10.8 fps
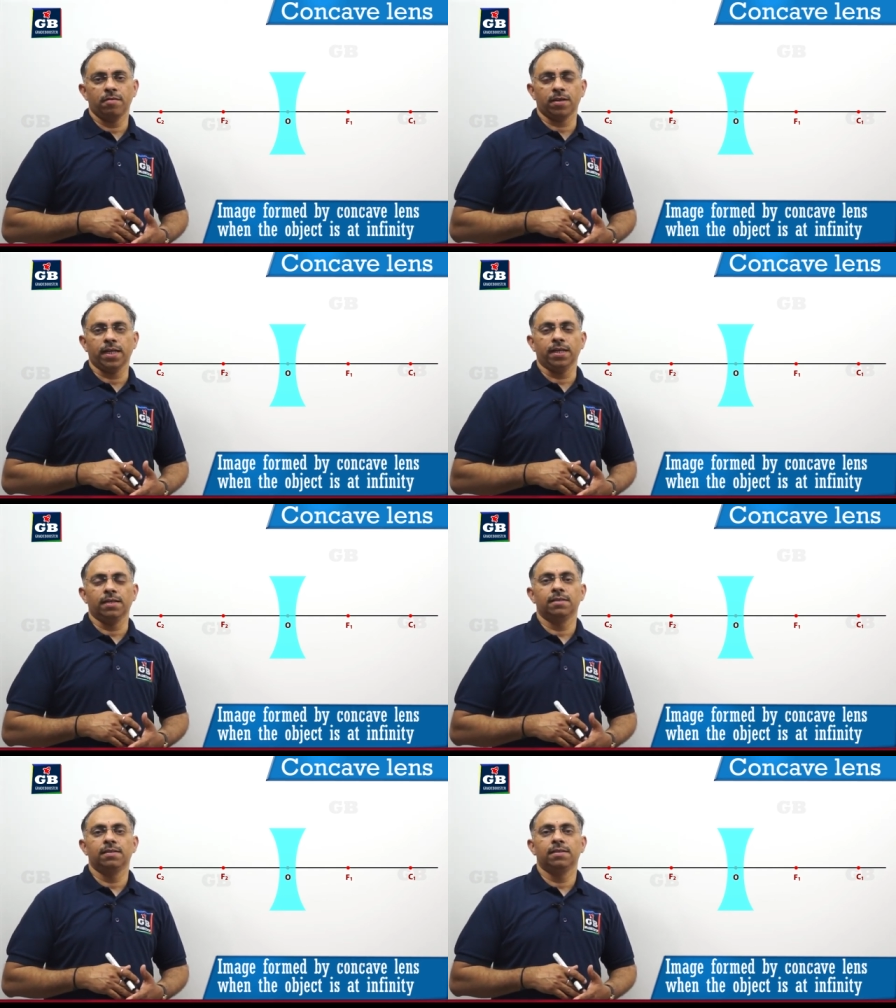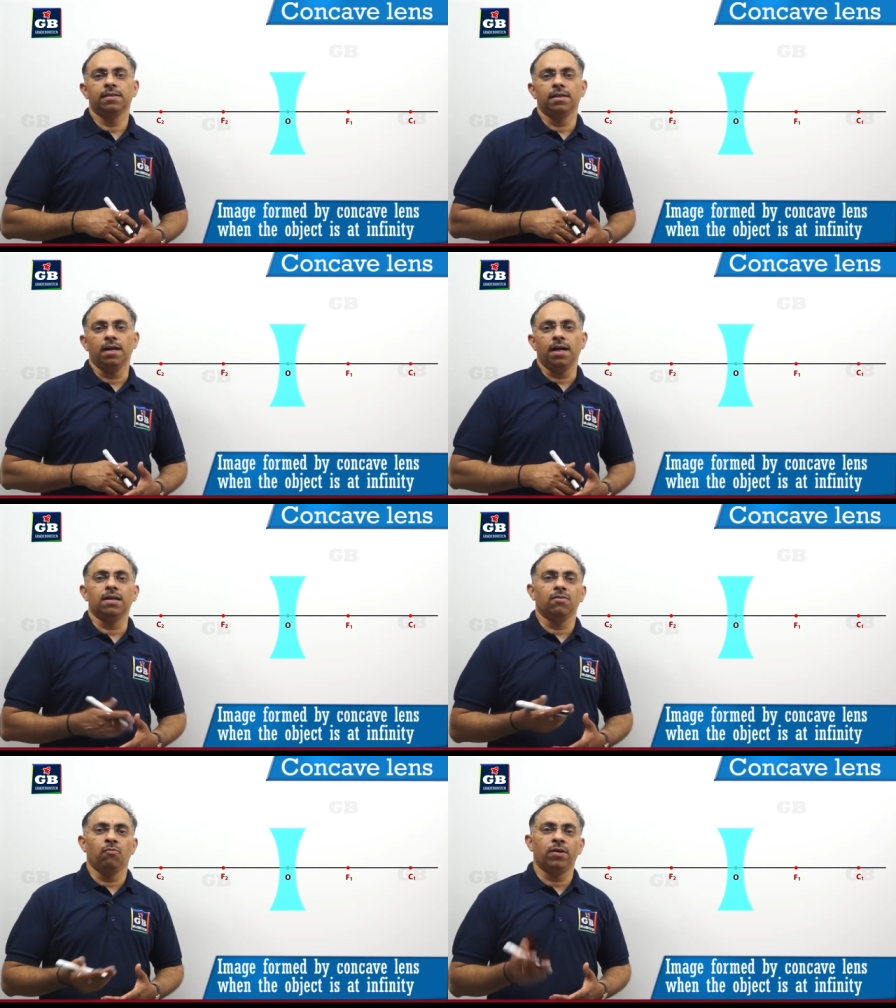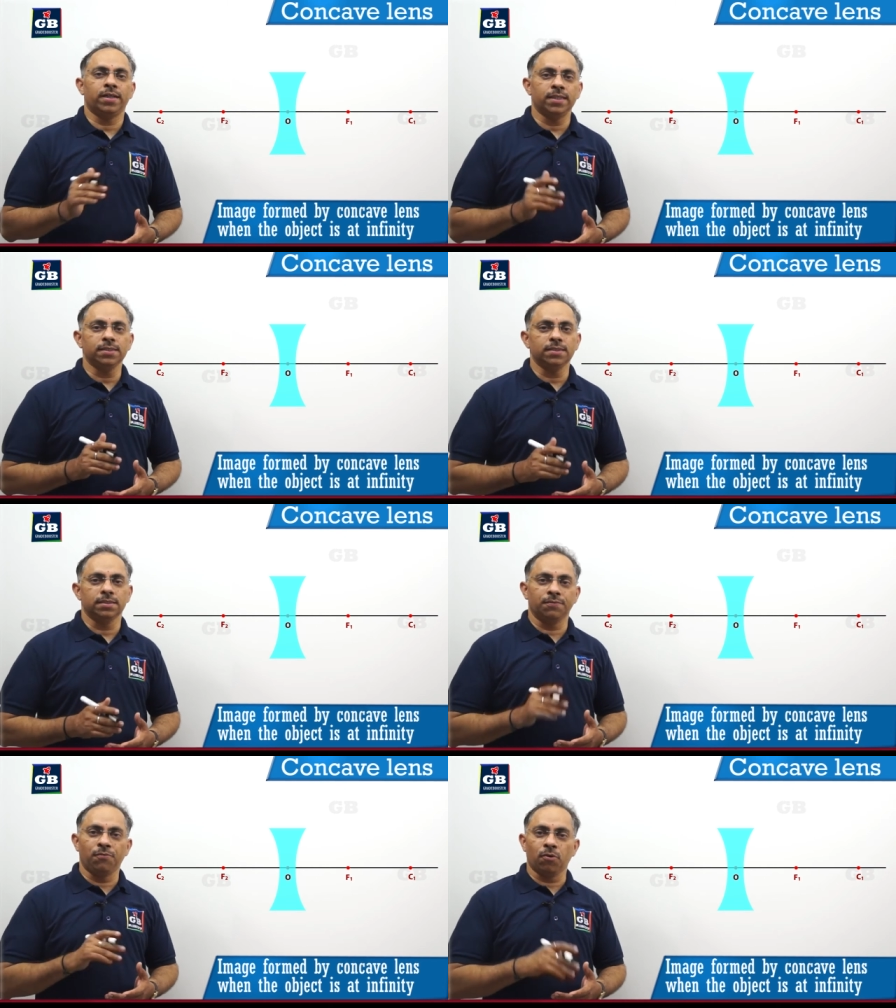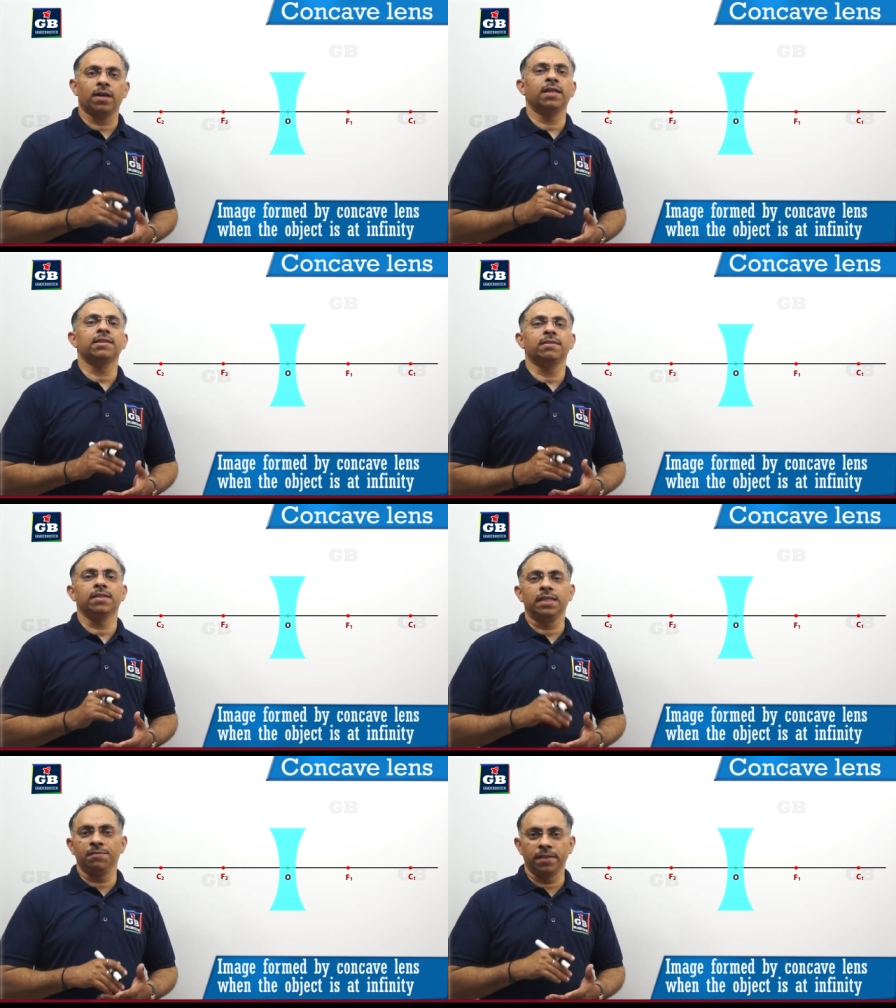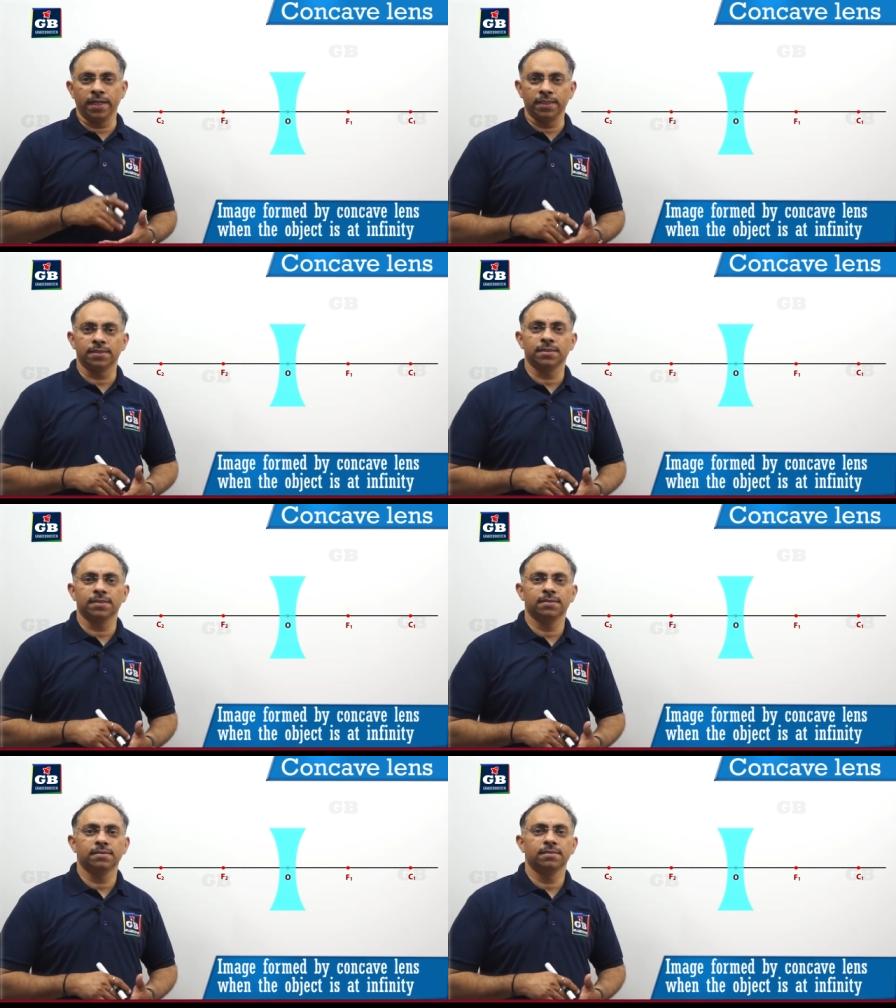okay, and what is the focal length of the given lens,